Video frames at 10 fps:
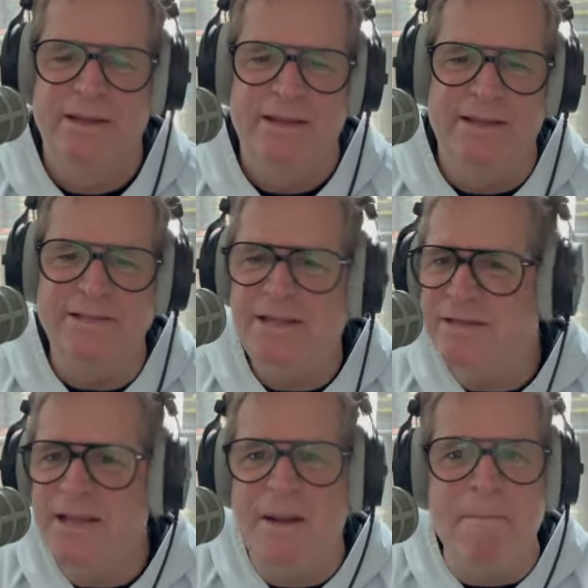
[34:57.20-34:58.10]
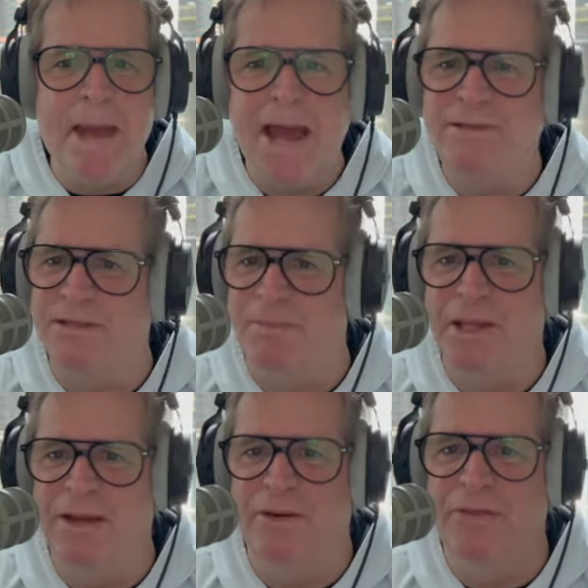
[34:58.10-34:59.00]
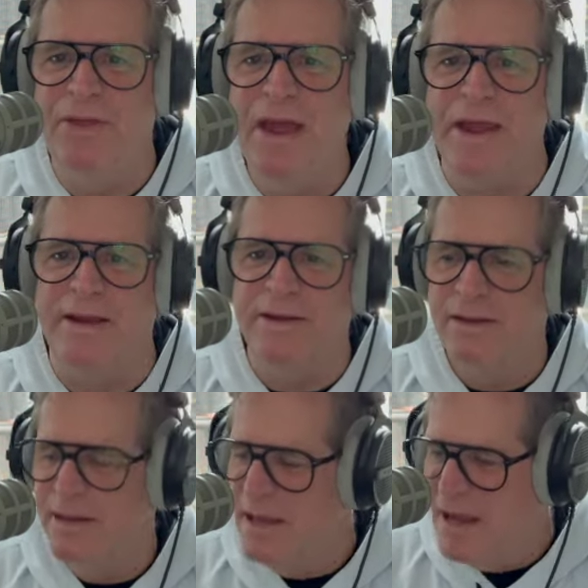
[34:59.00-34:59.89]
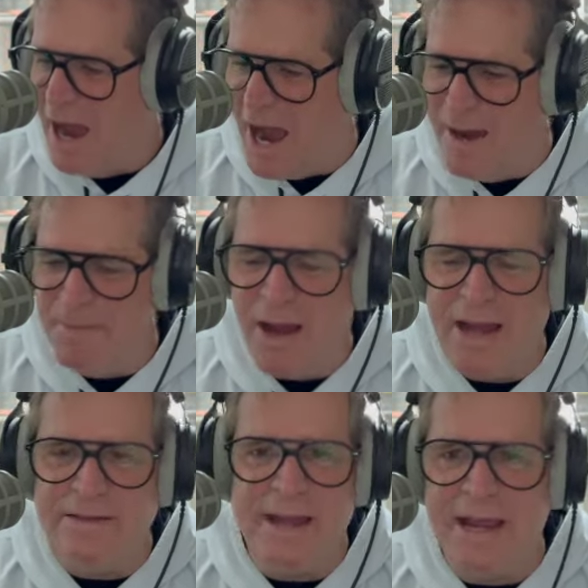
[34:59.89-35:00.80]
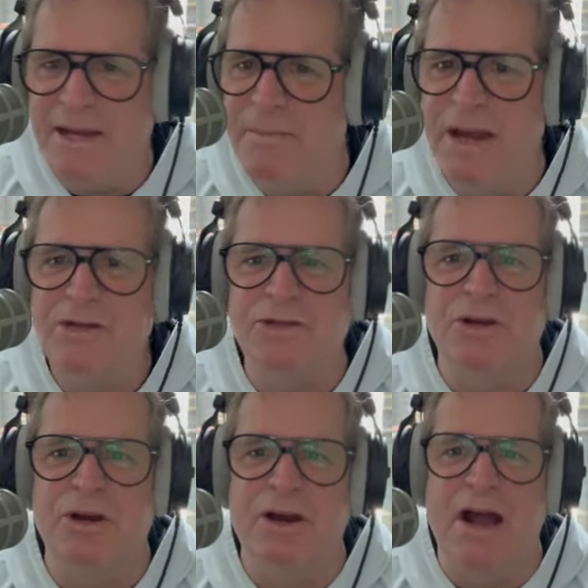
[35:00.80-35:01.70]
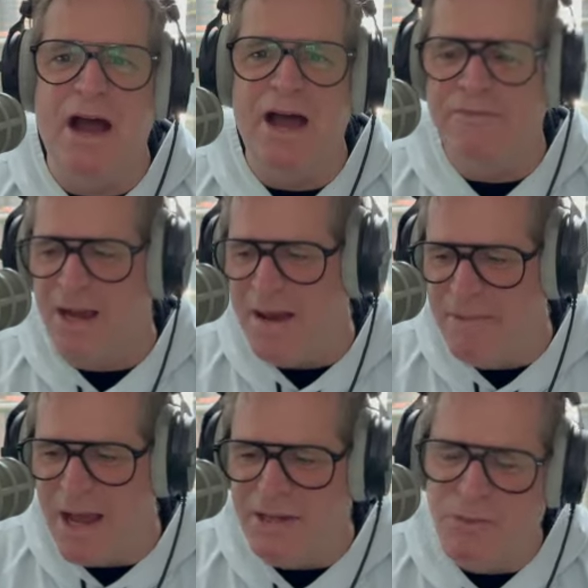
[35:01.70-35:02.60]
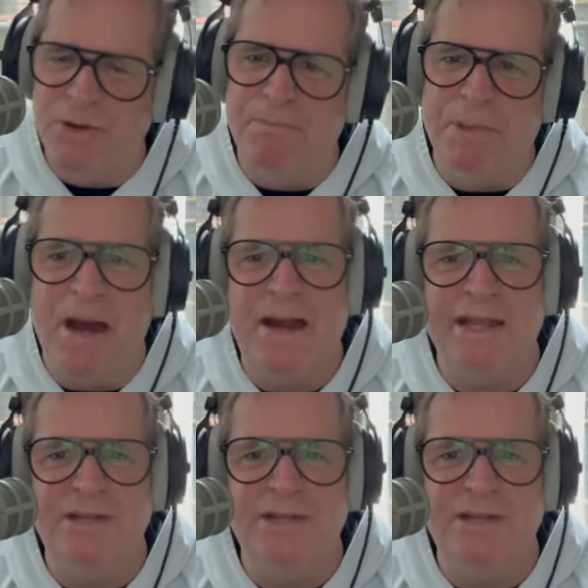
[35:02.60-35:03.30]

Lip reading: This isn't a mass appeal thing. I'm not taking my shirt off, and I'm not doing body